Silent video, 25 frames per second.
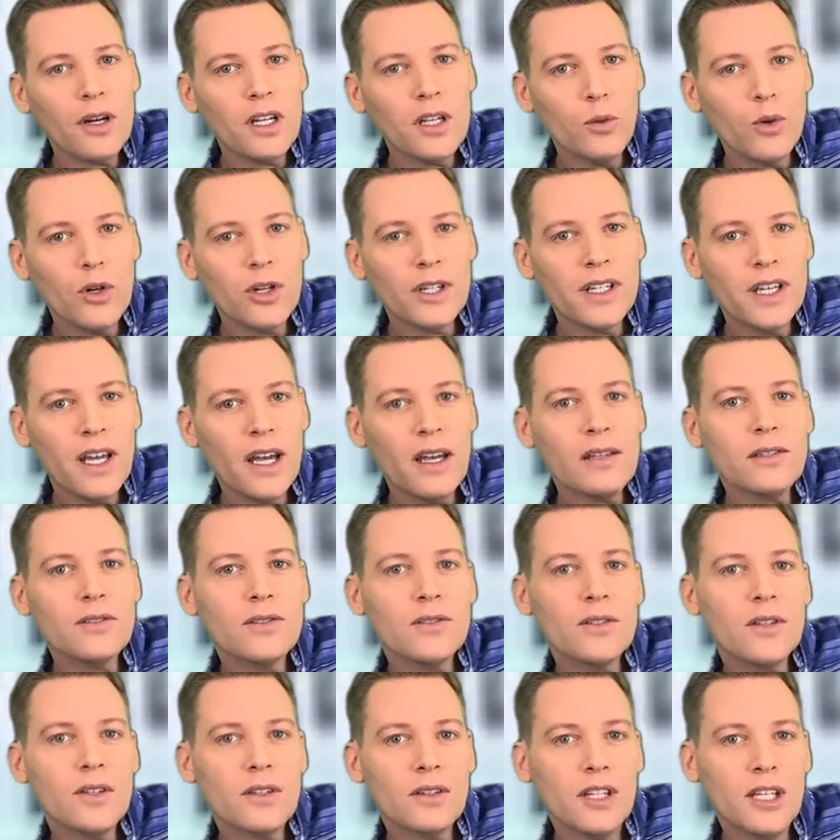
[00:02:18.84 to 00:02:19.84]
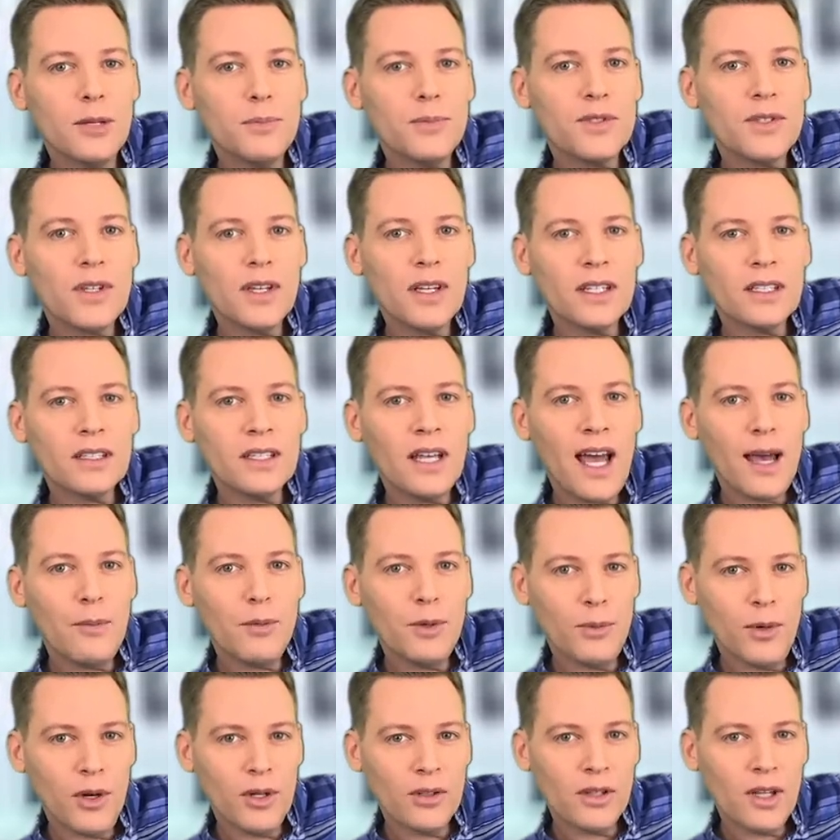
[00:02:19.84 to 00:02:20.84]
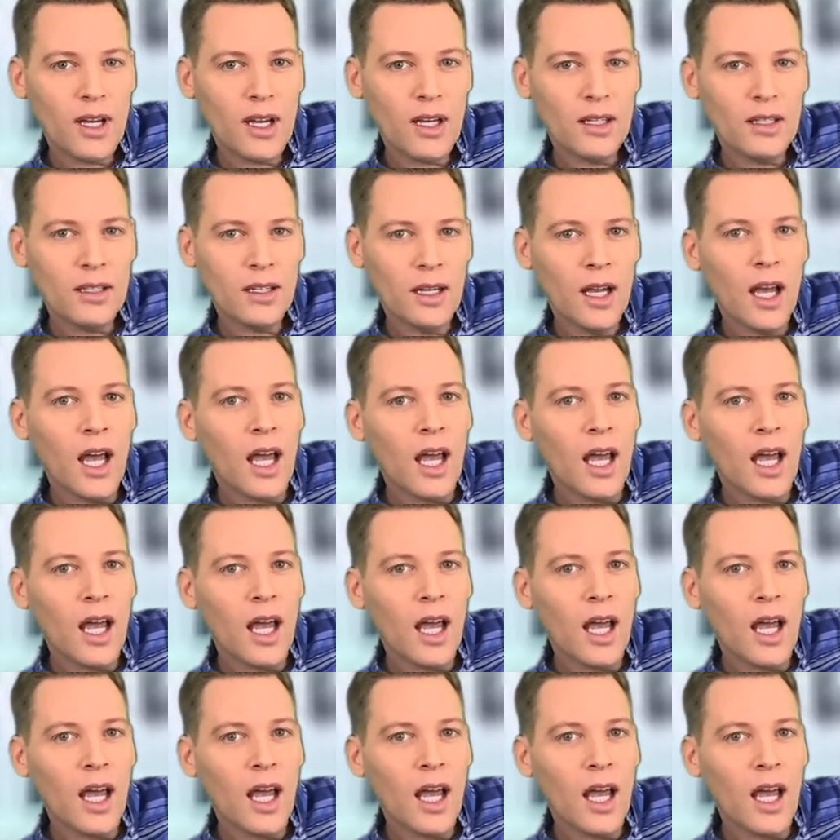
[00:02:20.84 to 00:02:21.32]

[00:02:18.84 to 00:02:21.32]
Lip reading: where guests lip-synced happy birthday,